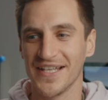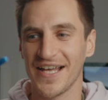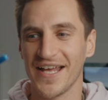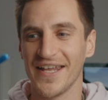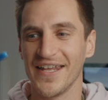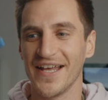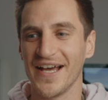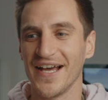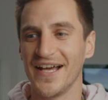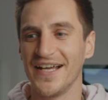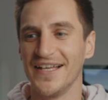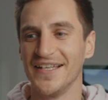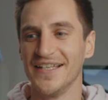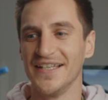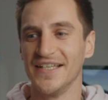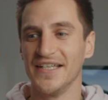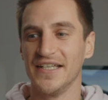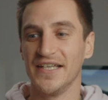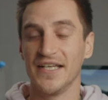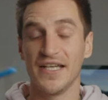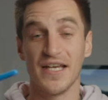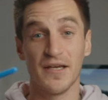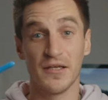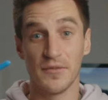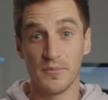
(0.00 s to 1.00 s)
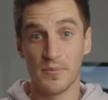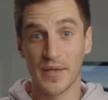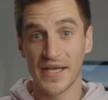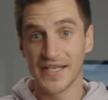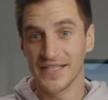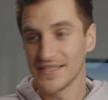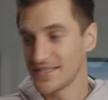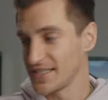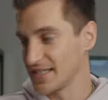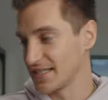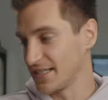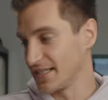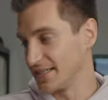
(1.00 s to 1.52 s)
like that. And
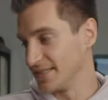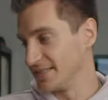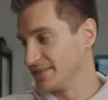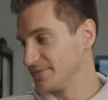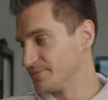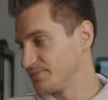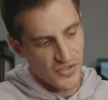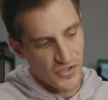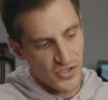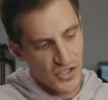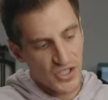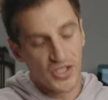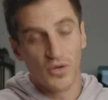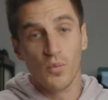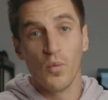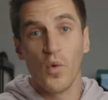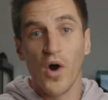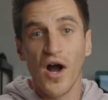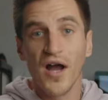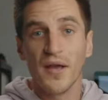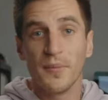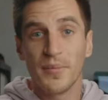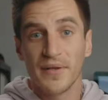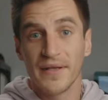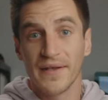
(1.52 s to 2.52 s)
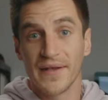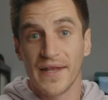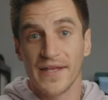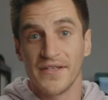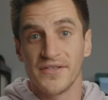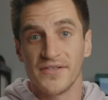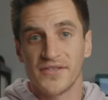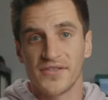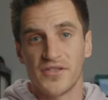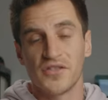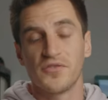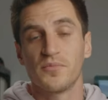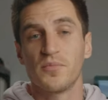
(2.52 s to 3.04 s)
basically, so you can wipe your
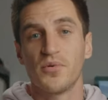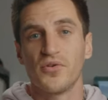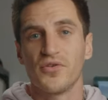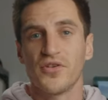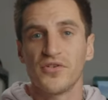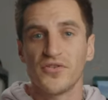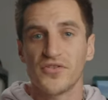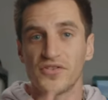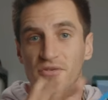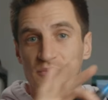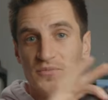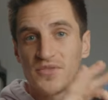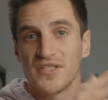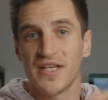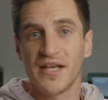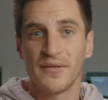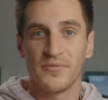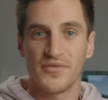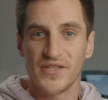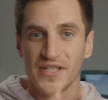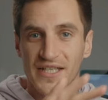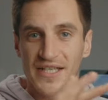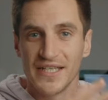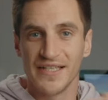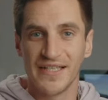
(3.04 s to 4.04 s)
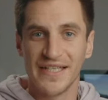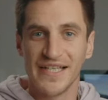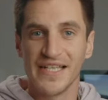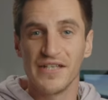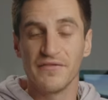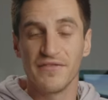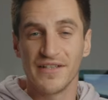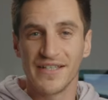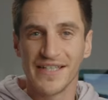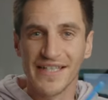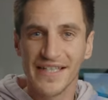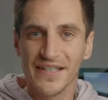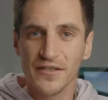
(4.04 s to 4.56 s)
lenses, but that sometimes they can leave
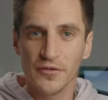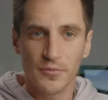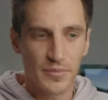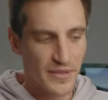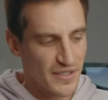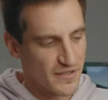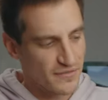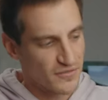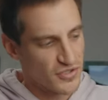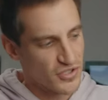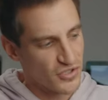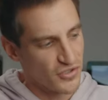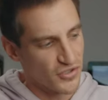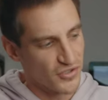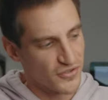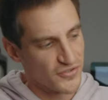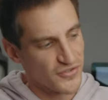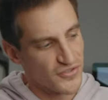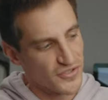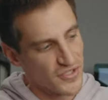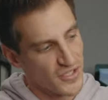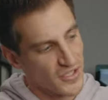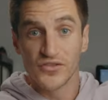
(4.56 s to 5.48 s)
a little bit of dust.